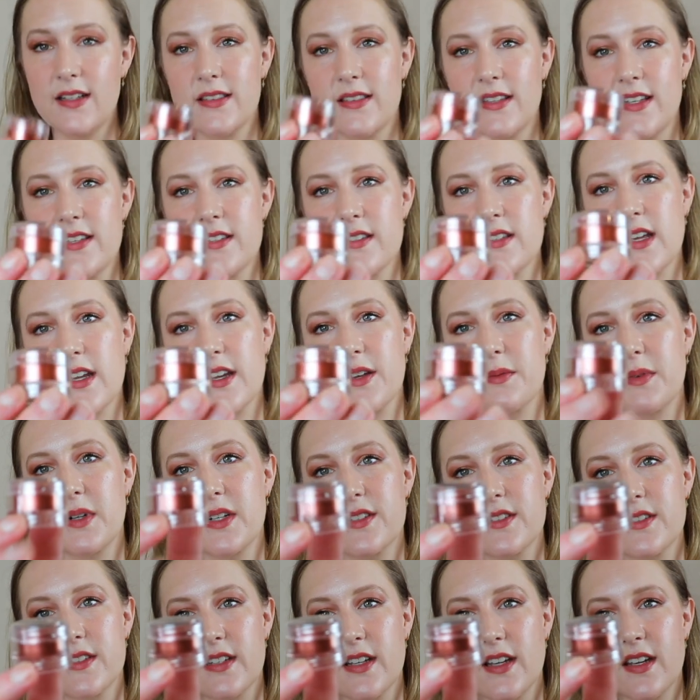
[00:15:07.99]
This I could wear
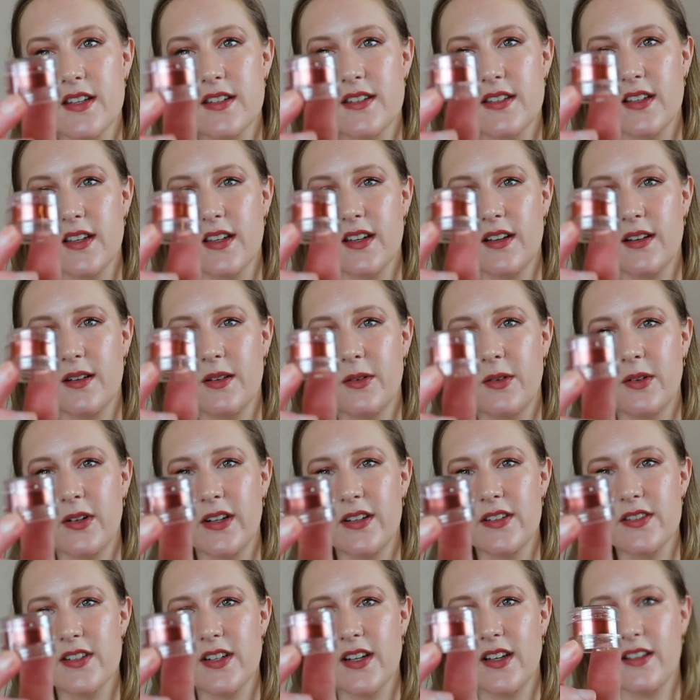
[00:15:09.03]
today. It's like an
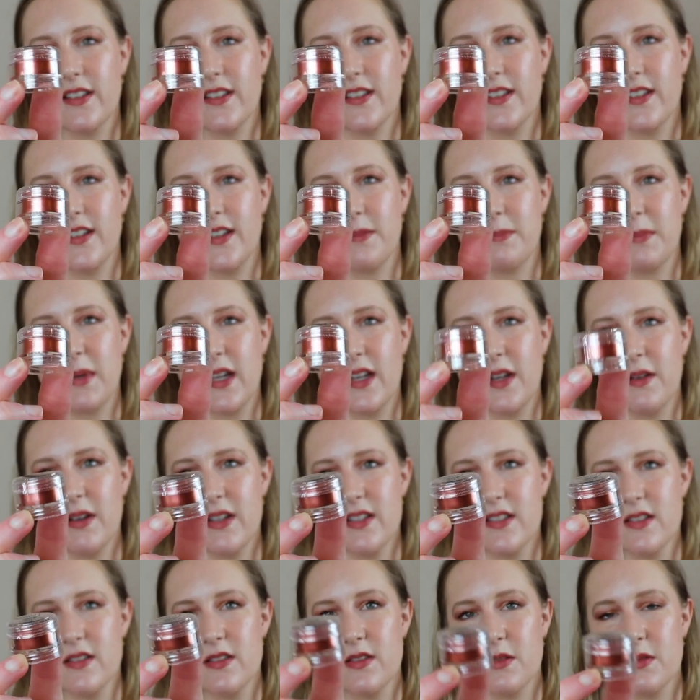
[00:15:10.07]
orange color. Oh,
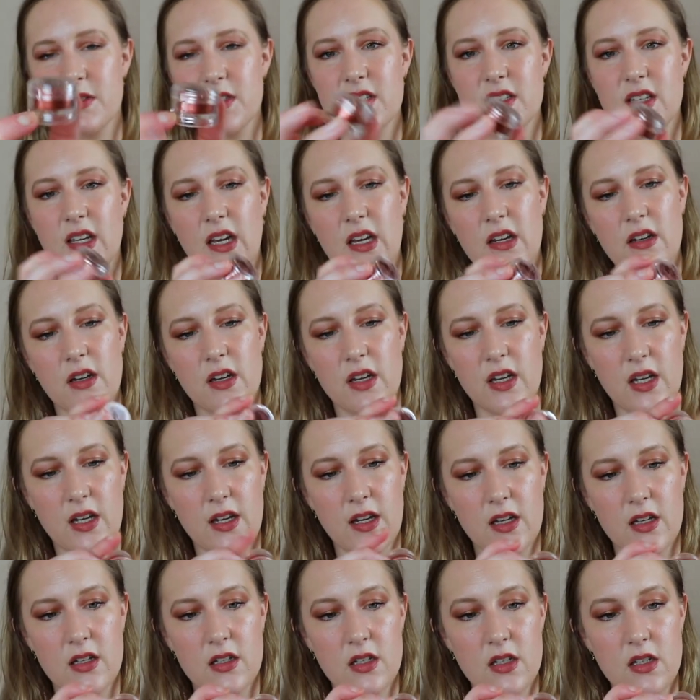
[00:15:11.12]
Pennywise is so scary.